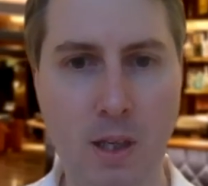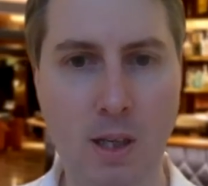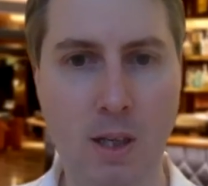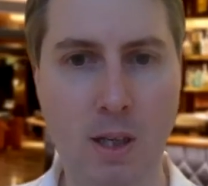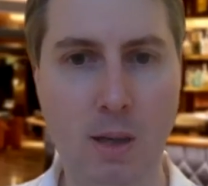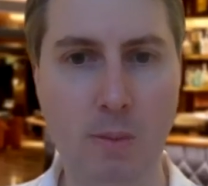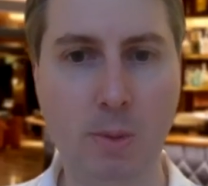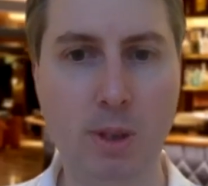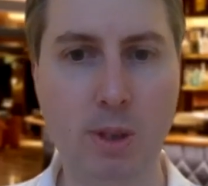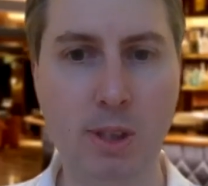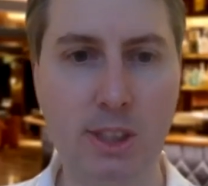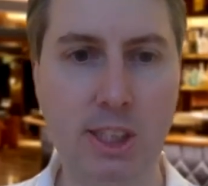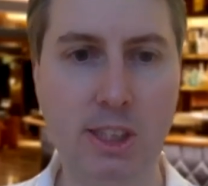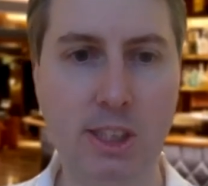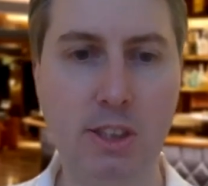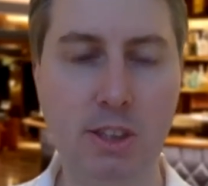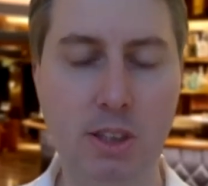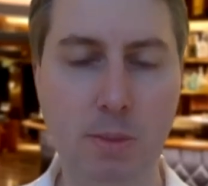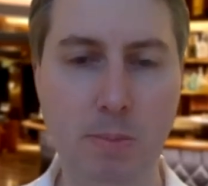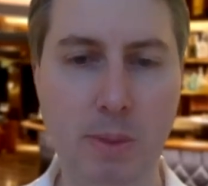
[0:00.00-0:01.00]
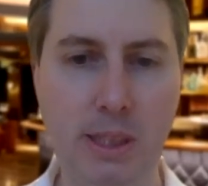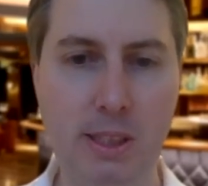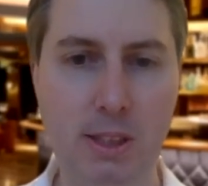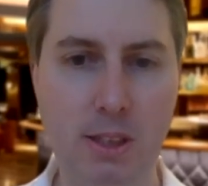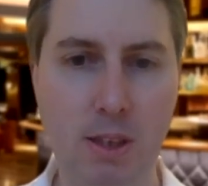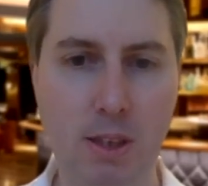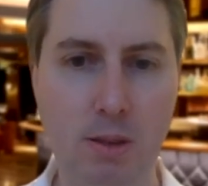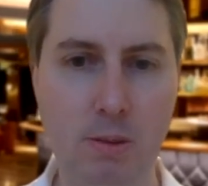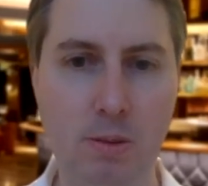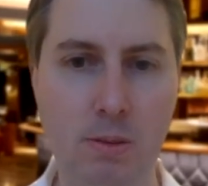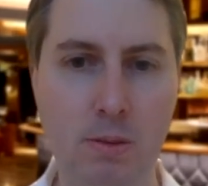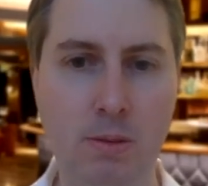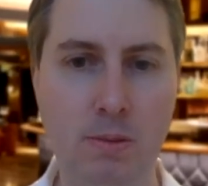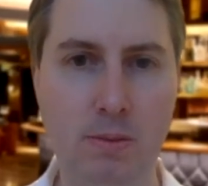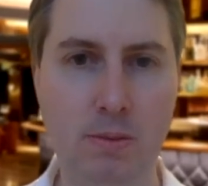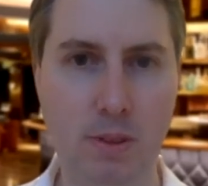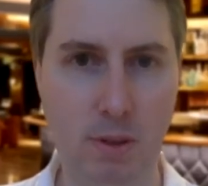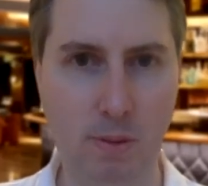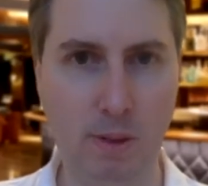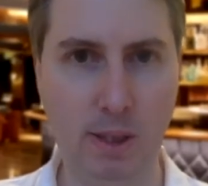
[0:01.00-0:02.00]
and will continue to be so
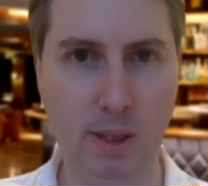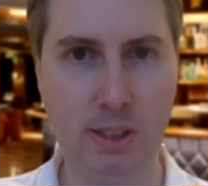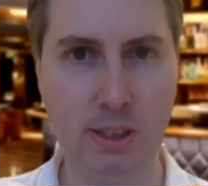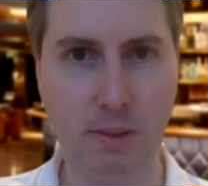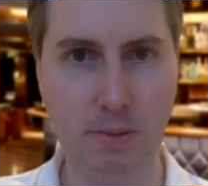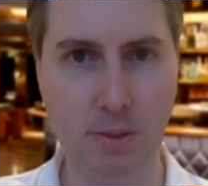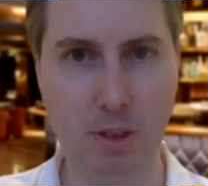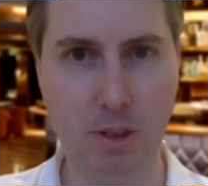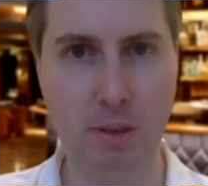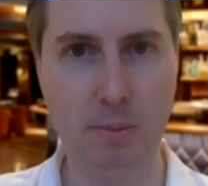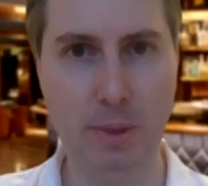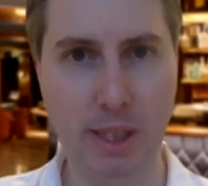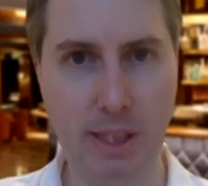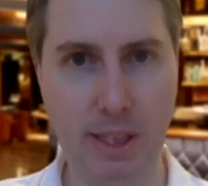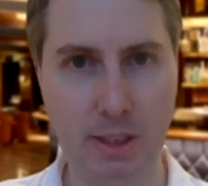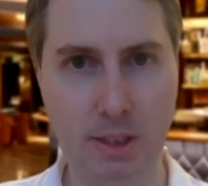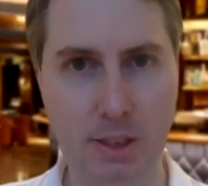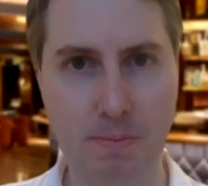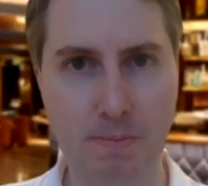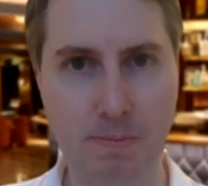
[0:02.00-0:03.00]
for quite some time yet.